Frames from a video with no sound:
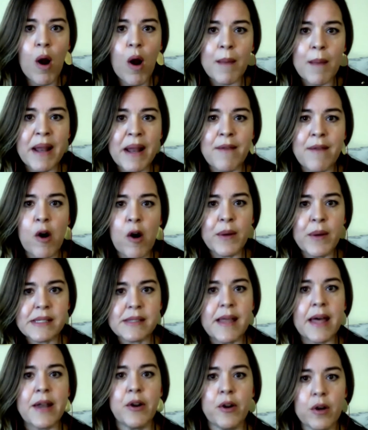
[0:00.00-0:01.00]
I mean, I've always
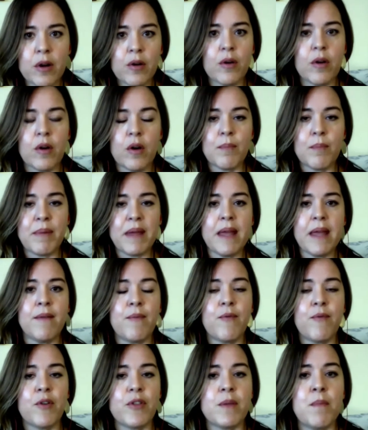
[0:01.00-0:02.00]
let her be
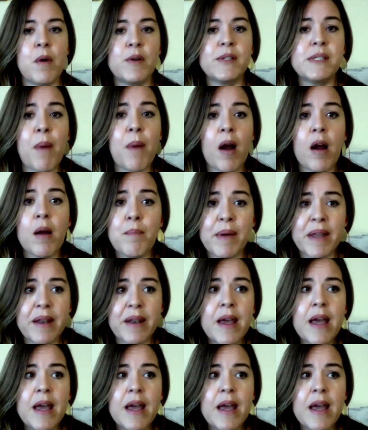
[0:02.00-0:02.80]
for the most part,